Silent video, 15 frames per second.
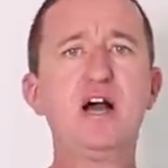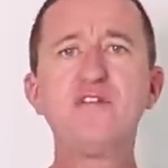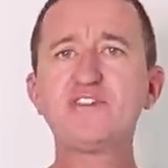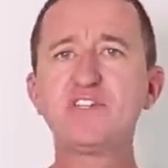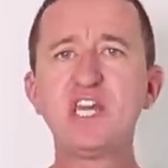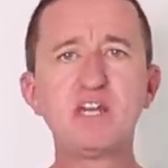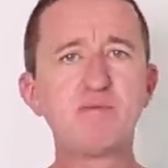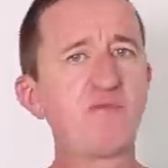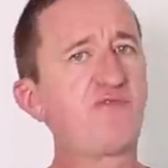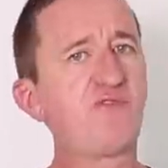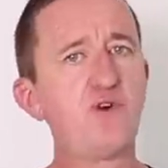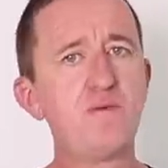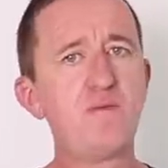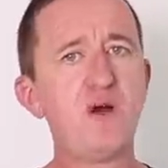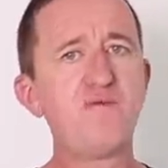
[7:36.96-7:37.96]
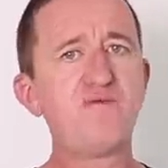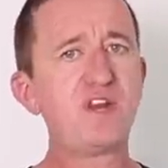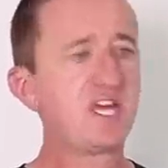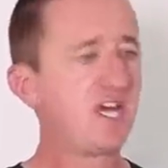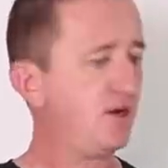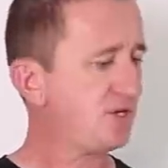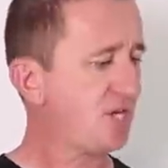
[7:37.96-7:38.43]
I've said it before in my
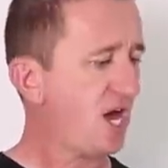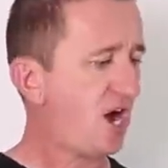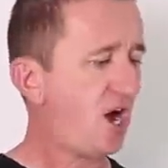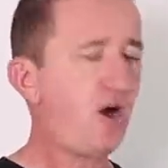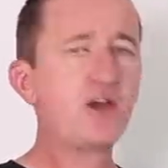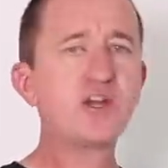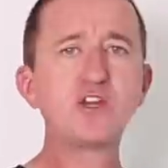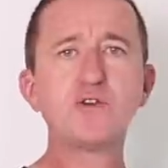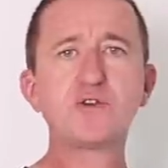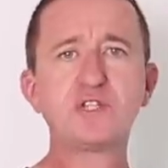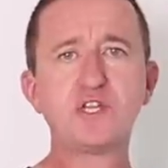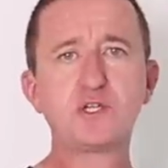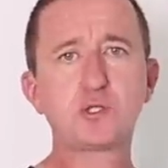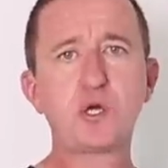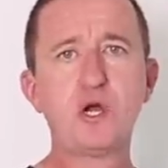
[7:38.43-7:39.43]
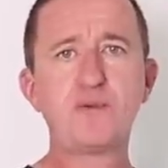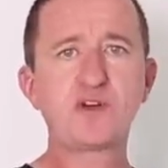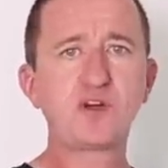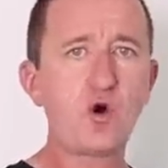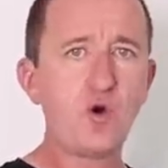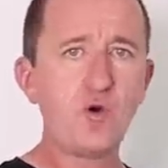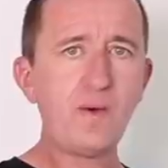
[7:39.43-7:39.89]
videos, I use this
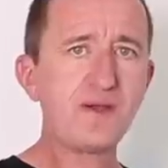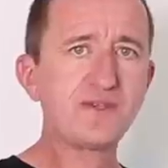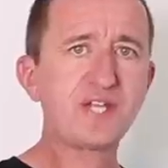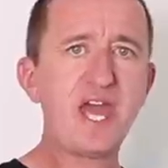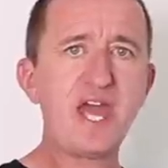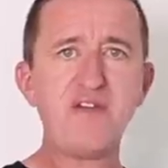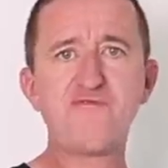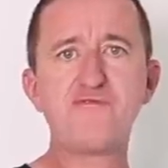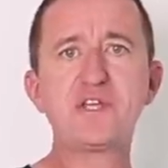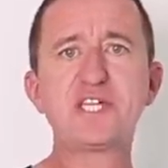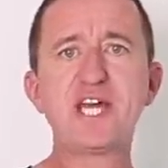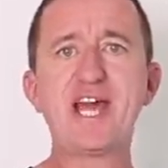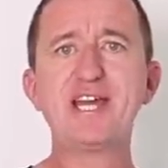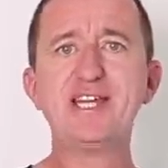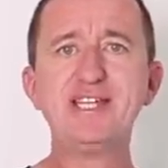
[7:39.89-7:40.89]
tripod almost every day.